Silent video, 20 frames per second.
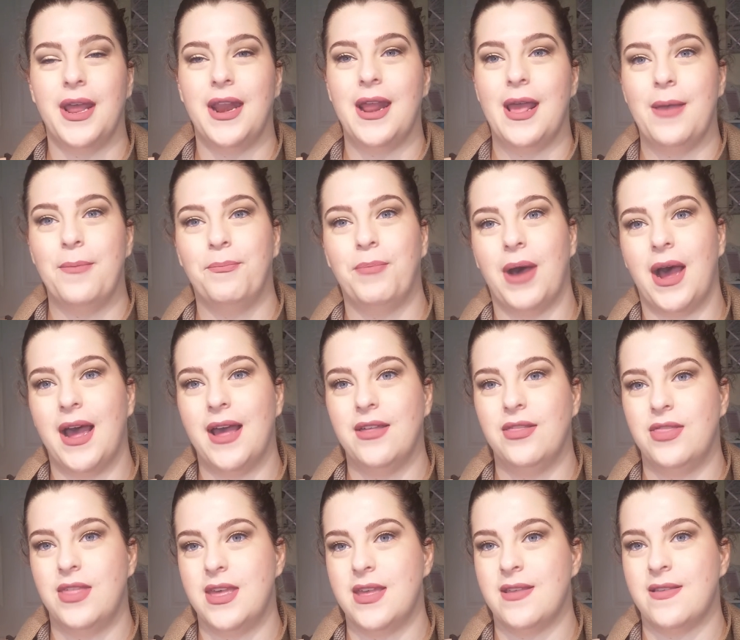in and
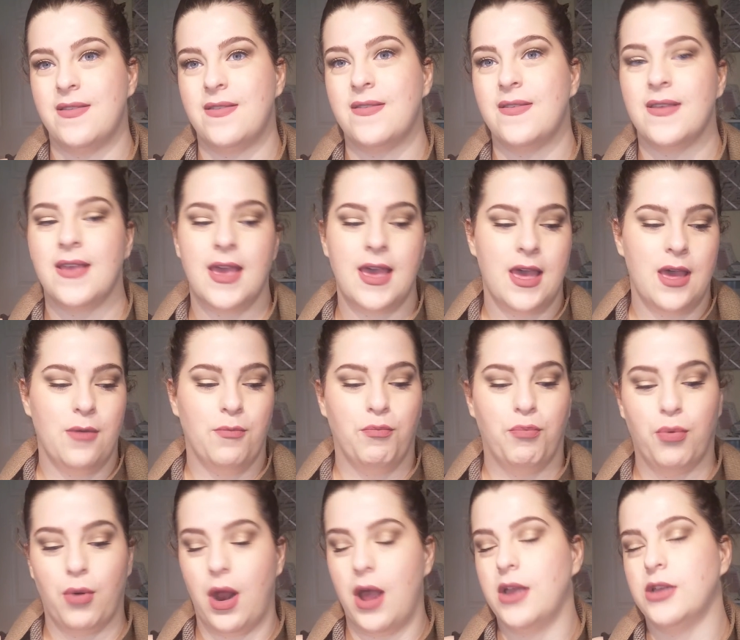buy this
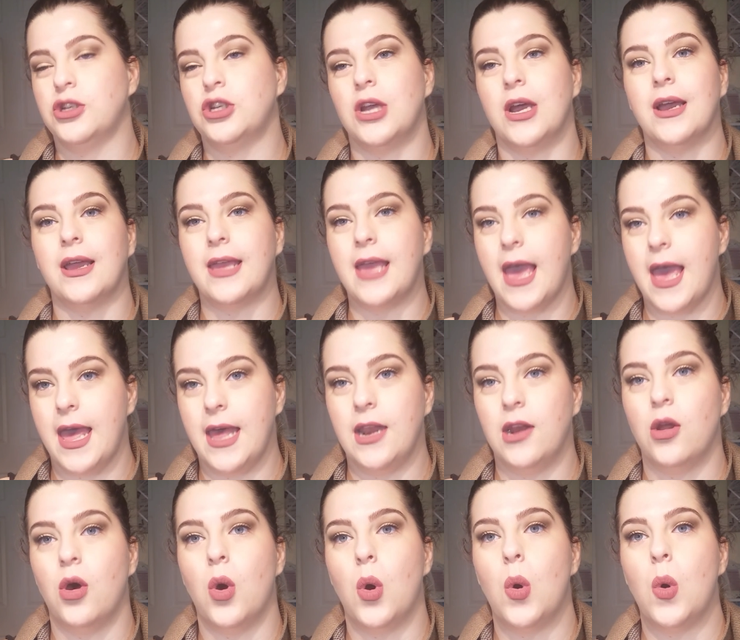brush
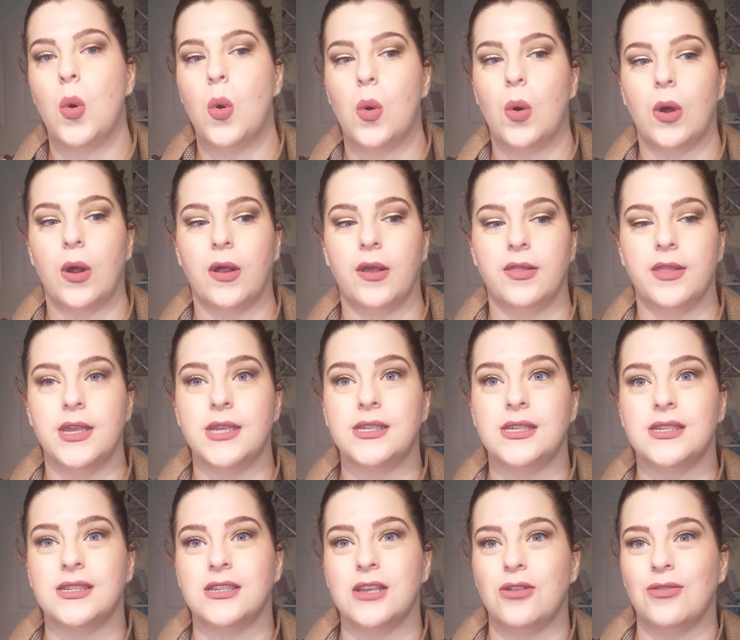again. Or
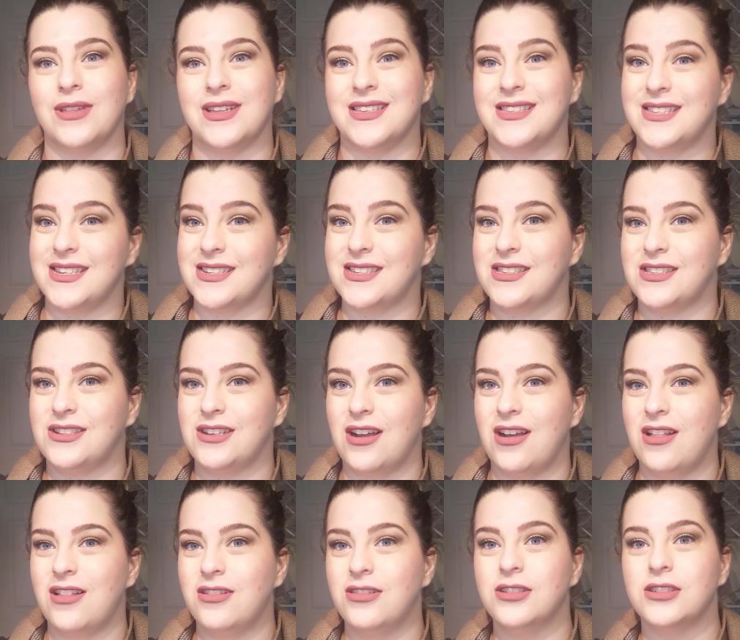this is only
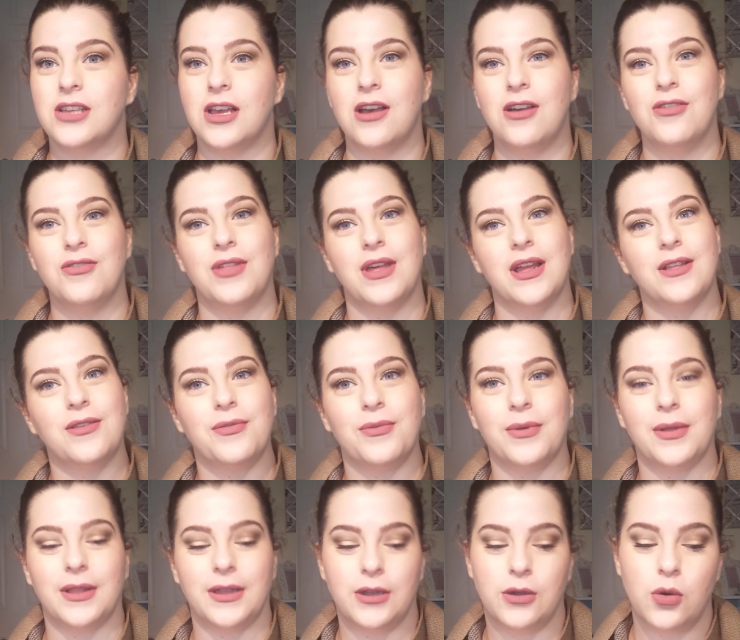$6. Oh, that's
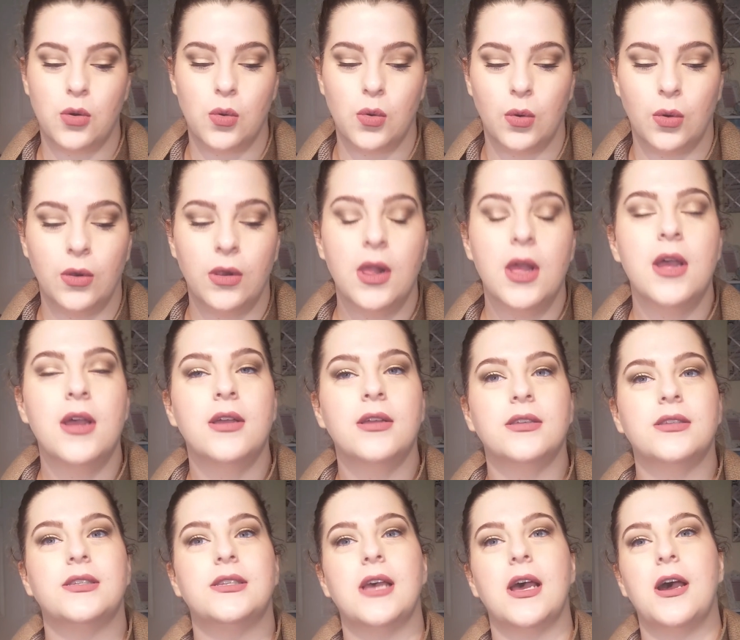really cool.
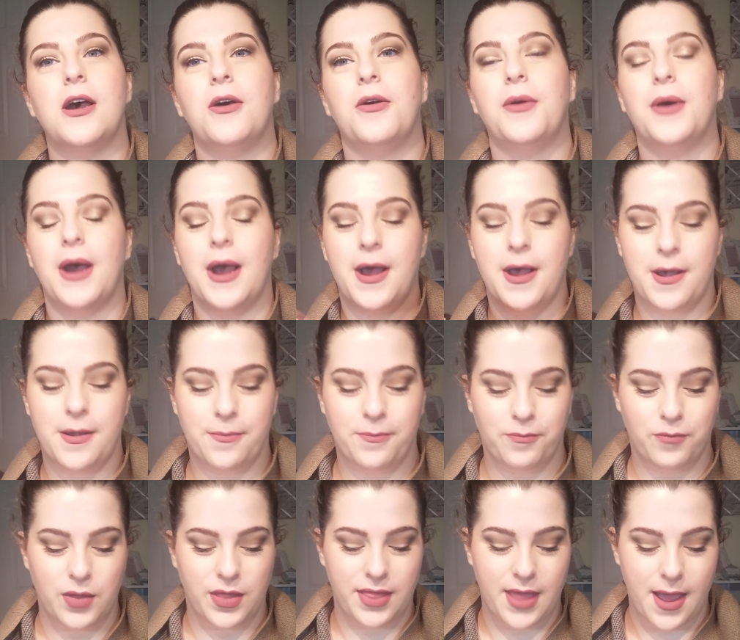So
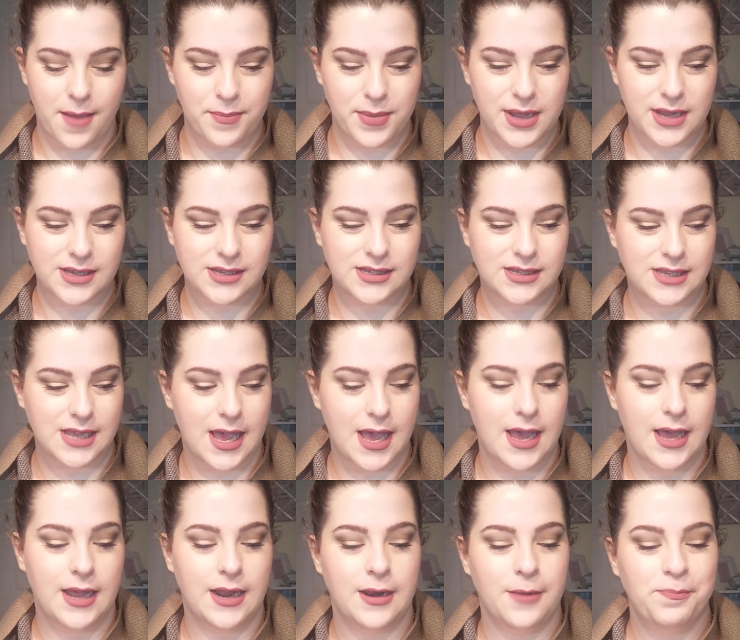with that being
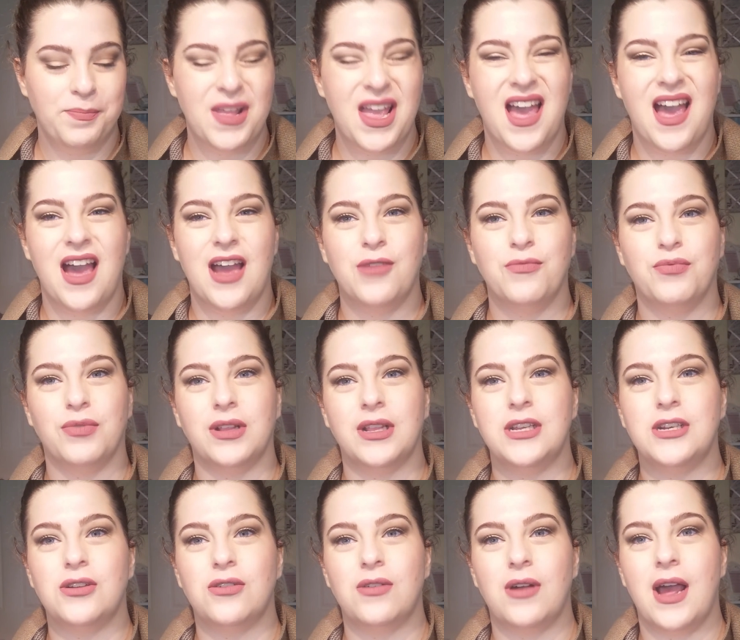said, I
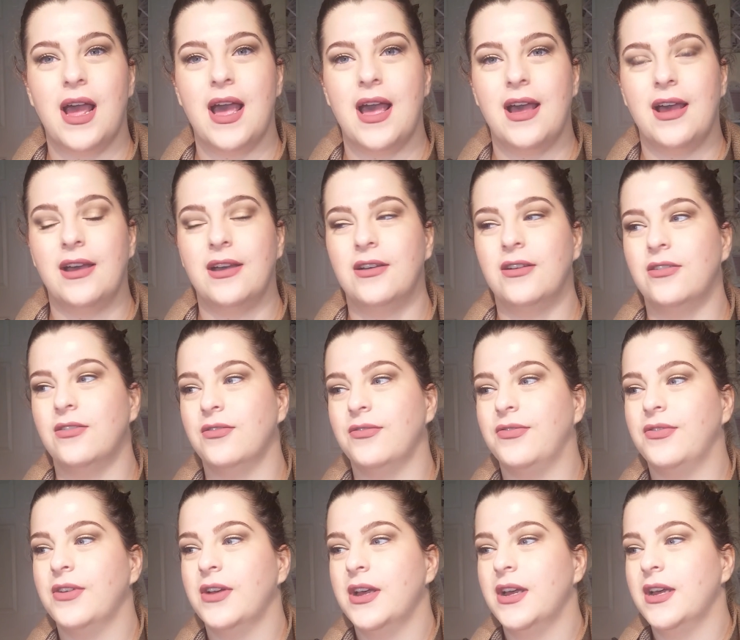really don't
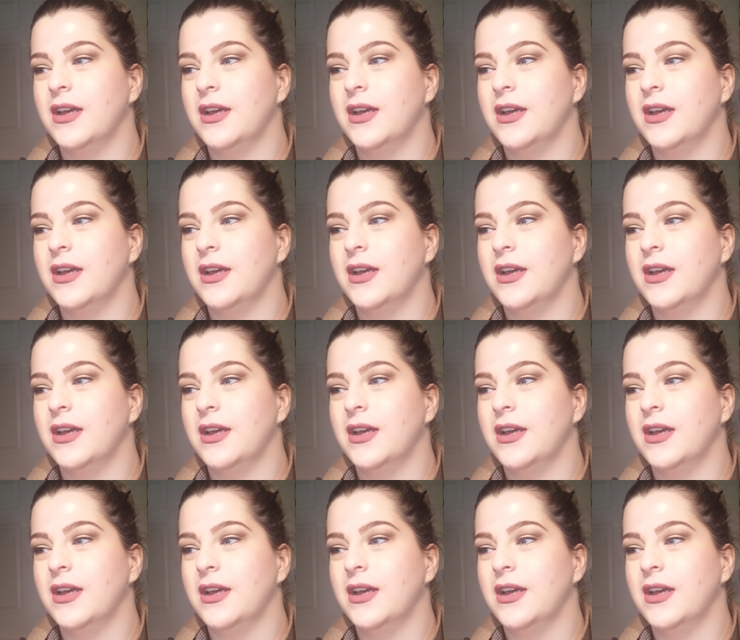have